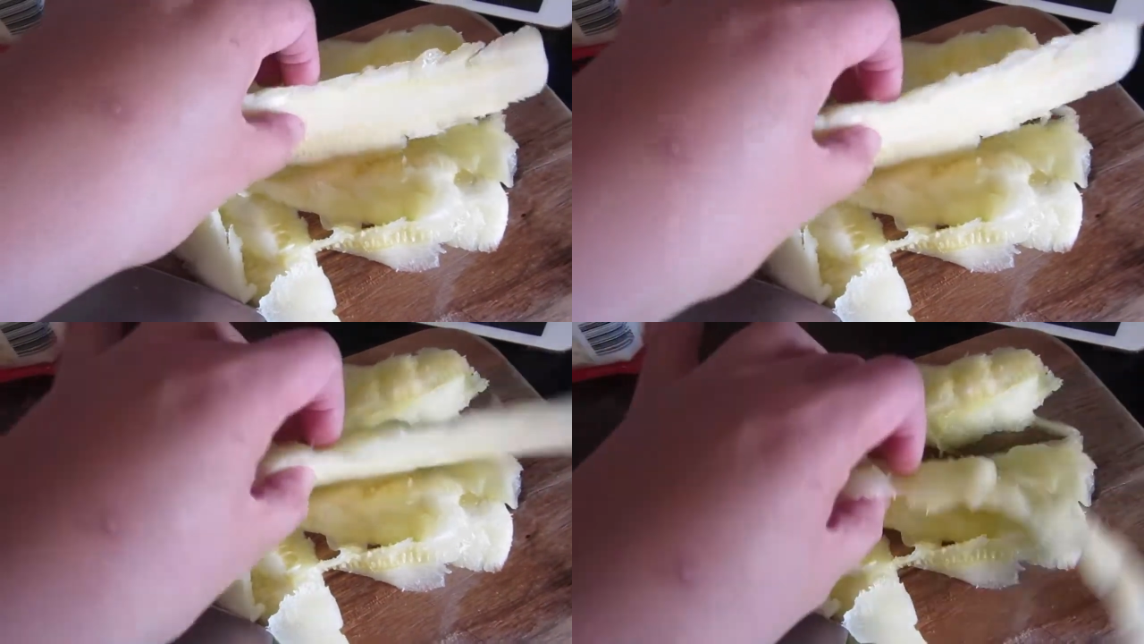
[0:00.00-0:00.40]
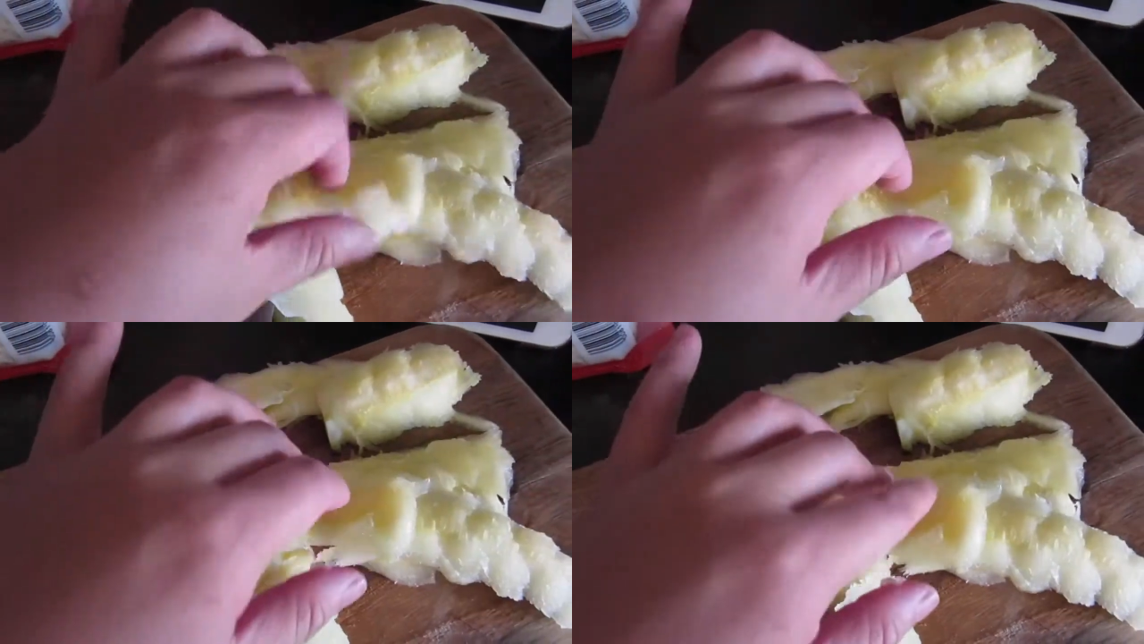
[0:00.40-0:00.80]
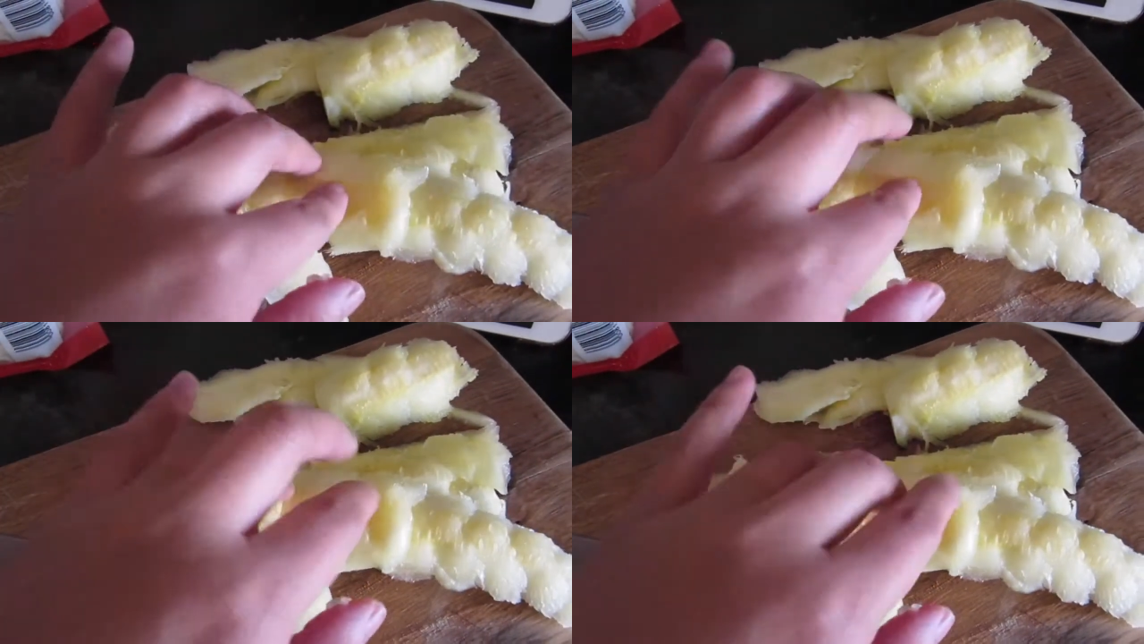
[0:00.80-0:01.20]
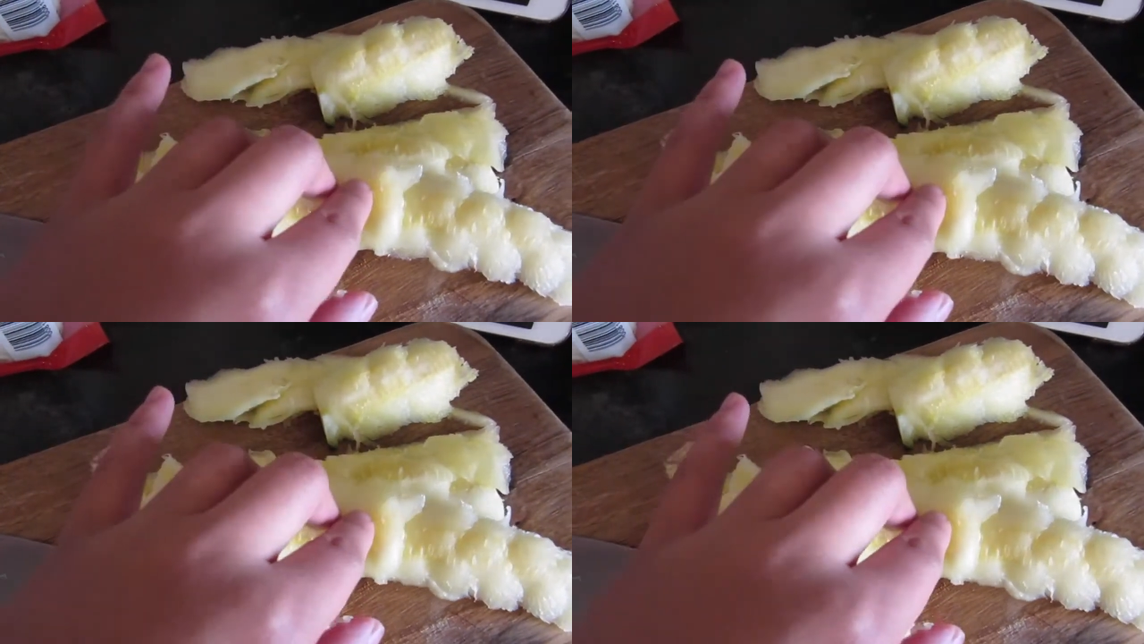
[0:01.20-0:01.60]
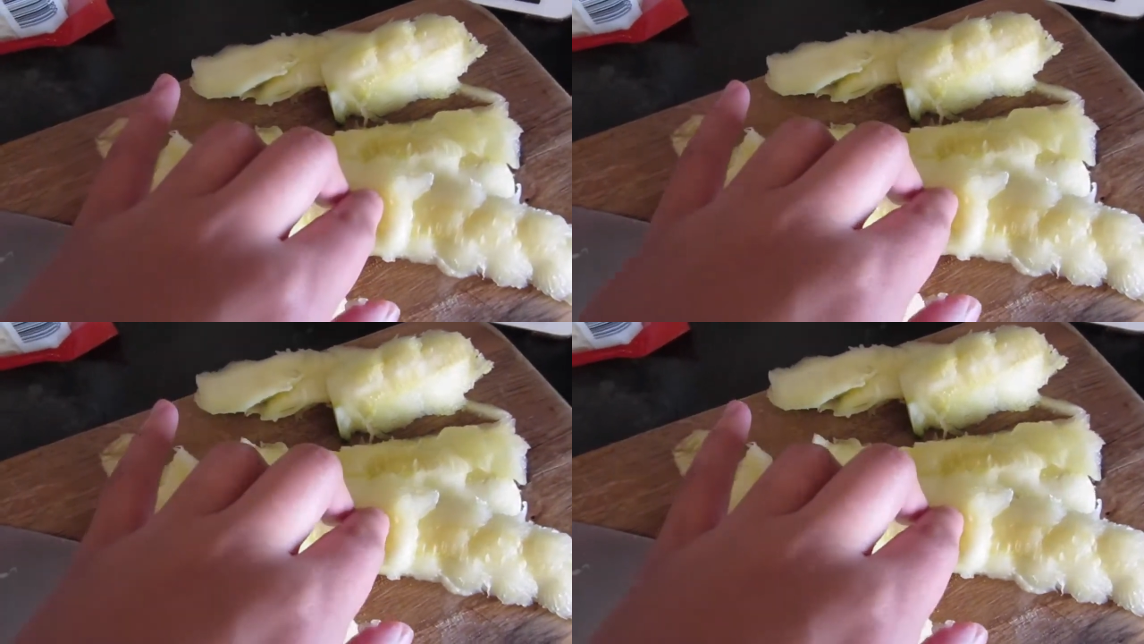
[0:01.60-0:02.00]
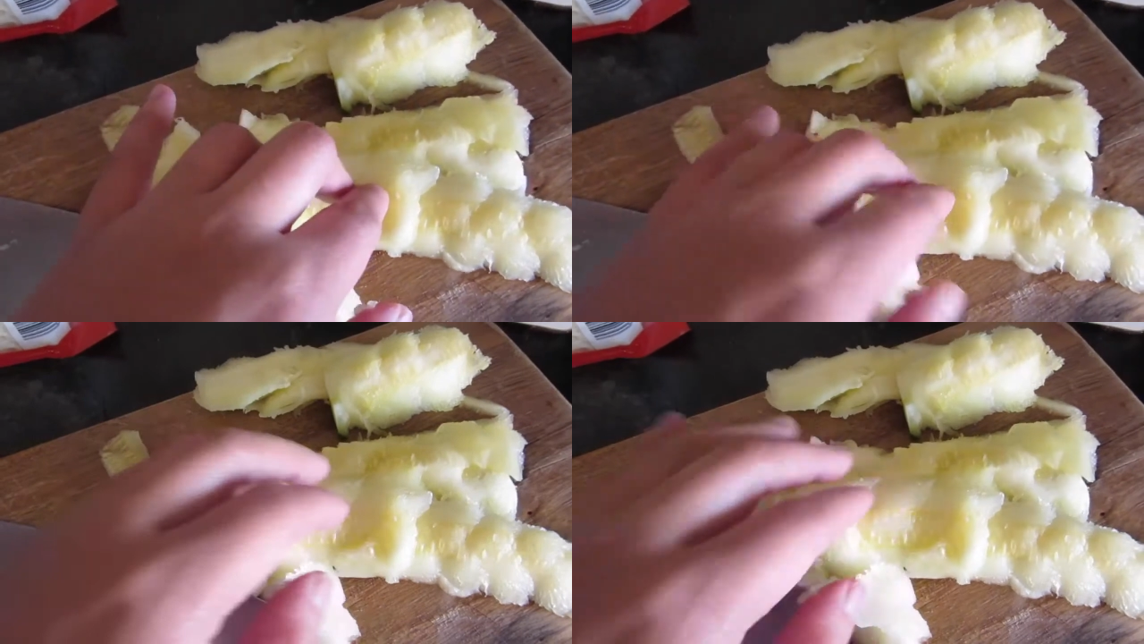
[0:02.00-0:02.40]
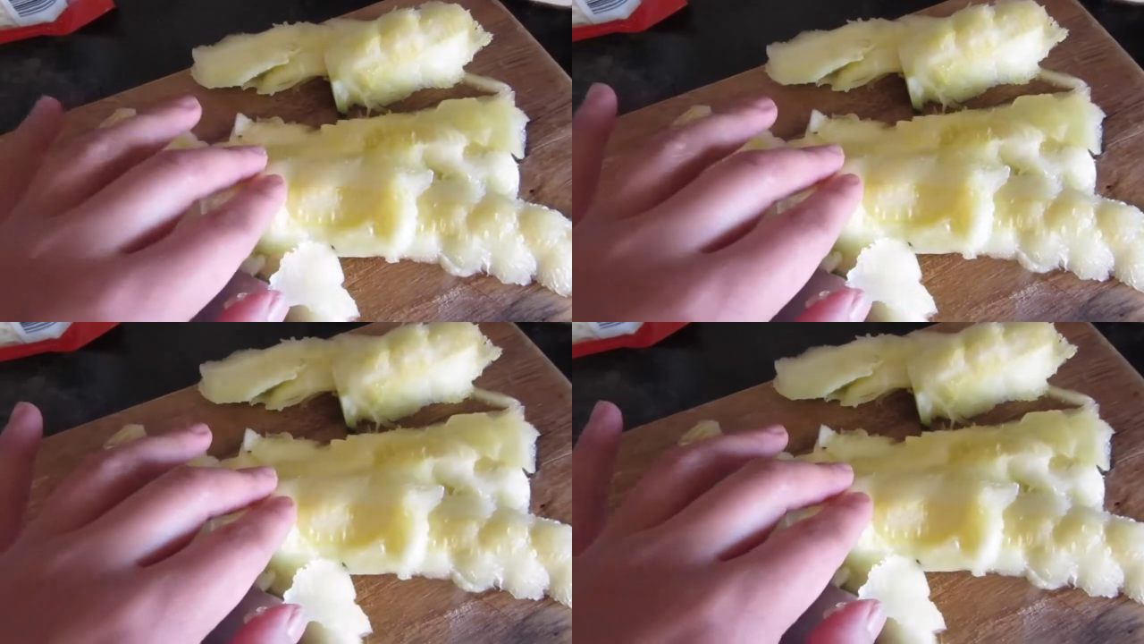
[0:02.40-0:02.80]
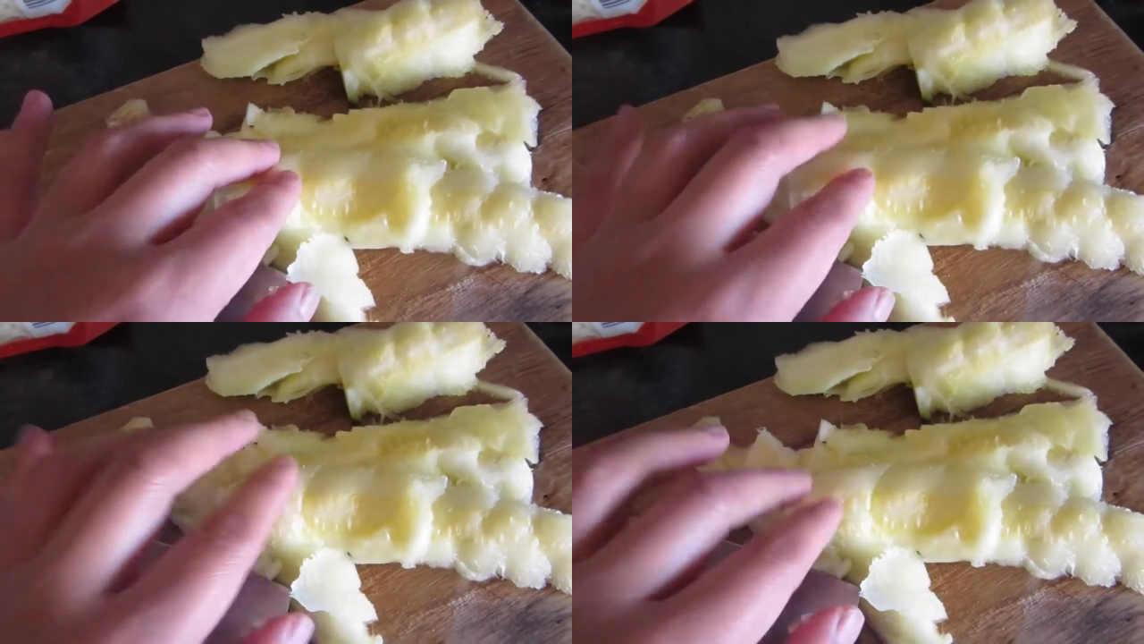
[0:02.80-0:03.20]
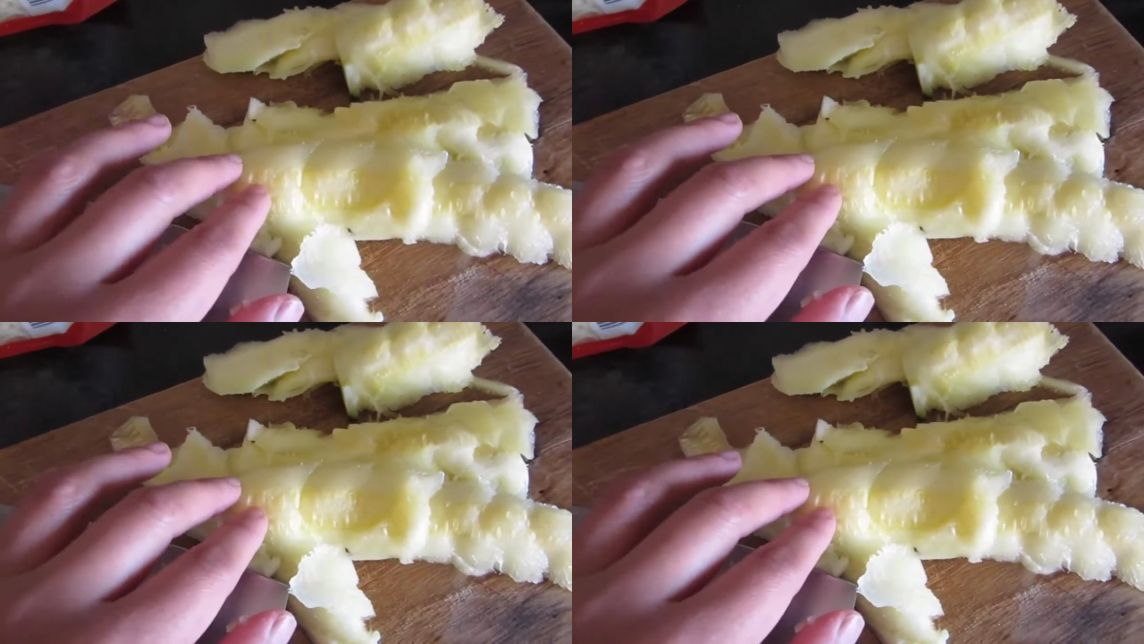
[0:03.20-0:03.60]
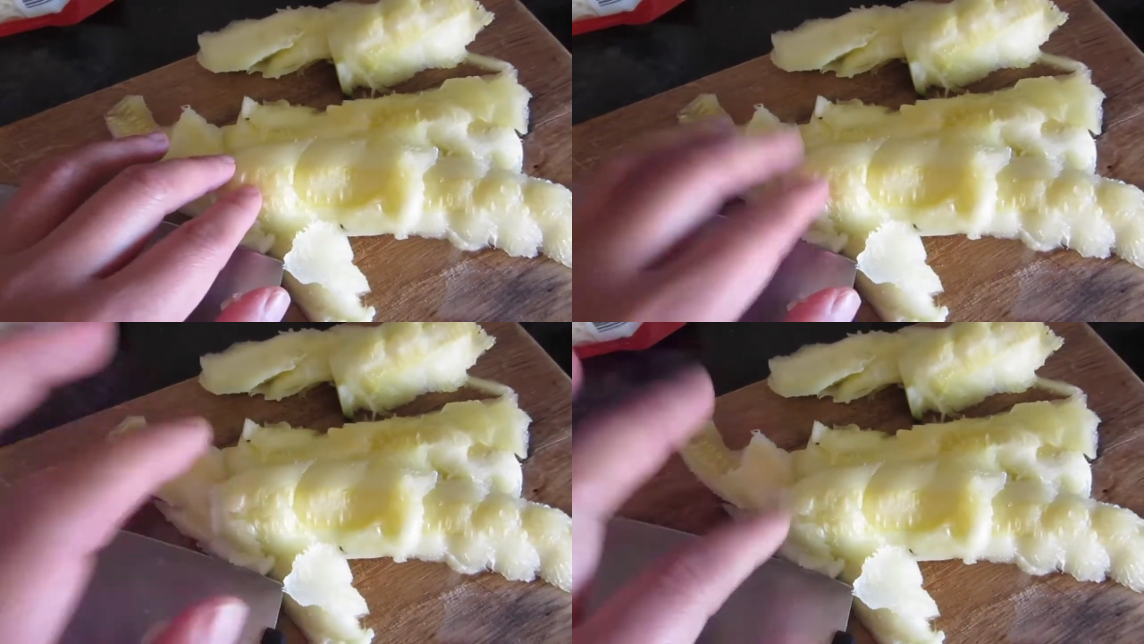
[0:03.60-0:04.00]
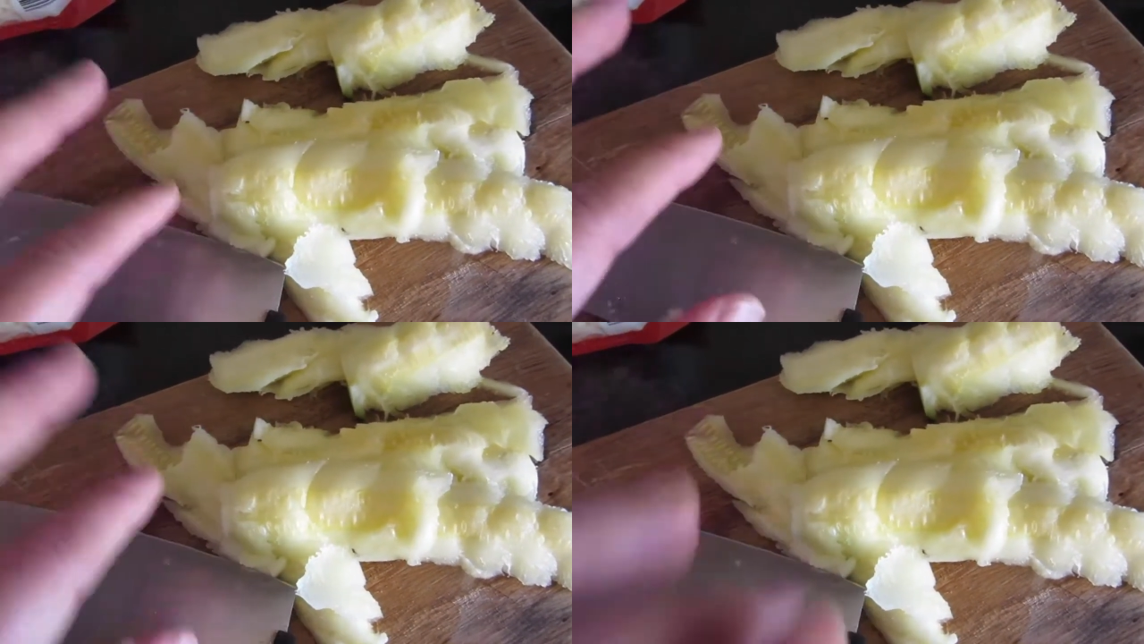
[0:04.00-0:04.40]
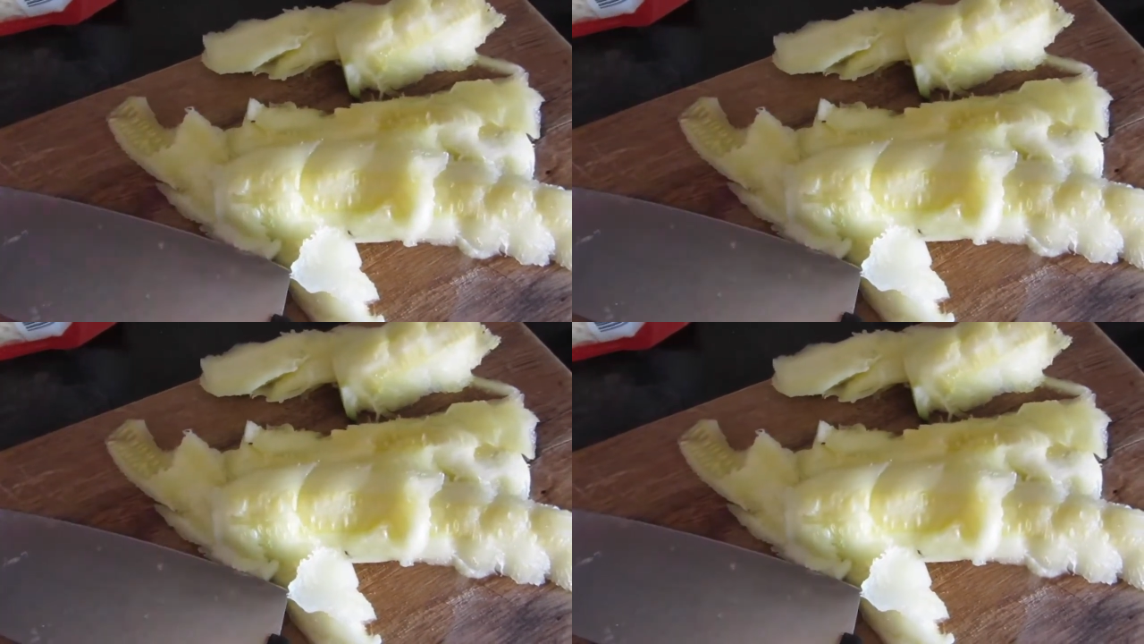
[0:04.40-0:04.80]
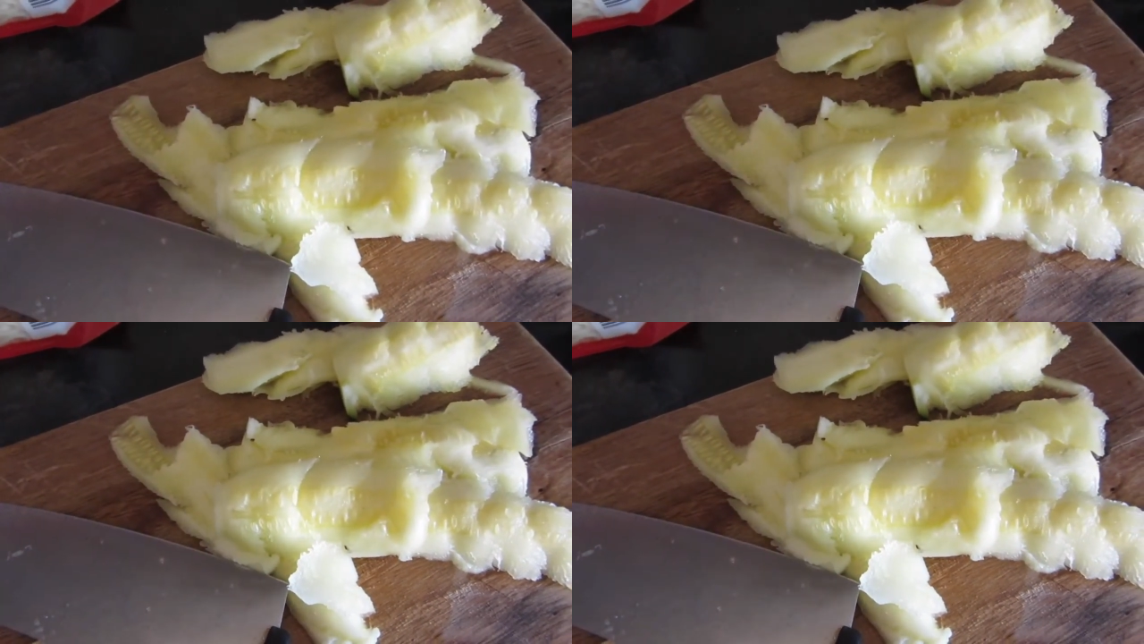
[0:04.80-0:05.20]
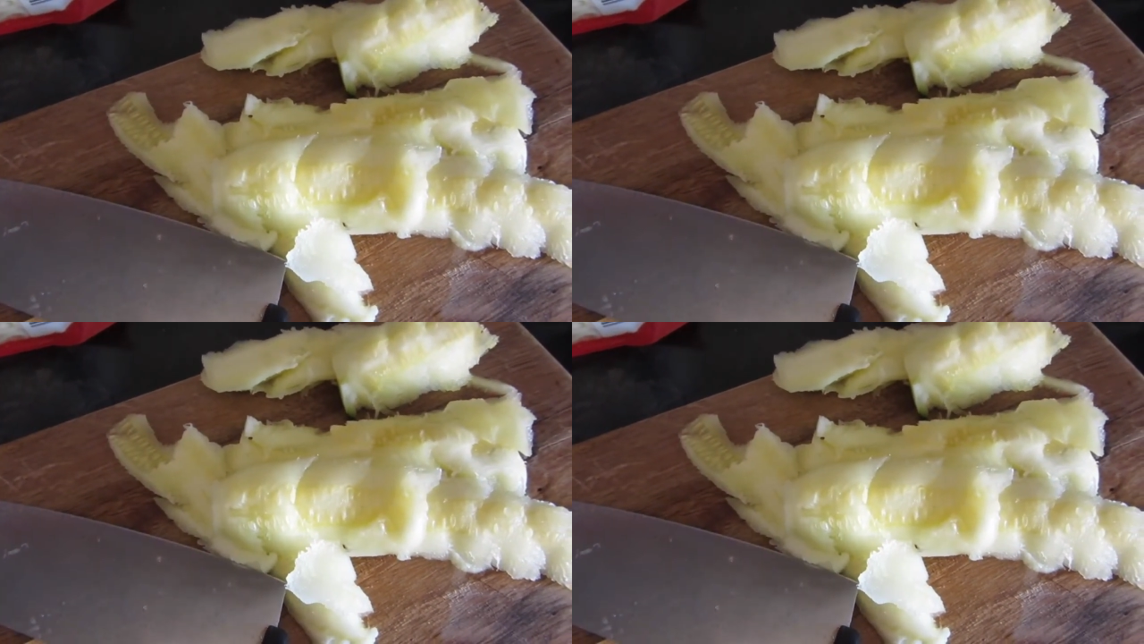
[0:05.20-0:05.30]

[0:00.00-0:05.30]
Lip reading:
No face is visible, so there are no lips to read.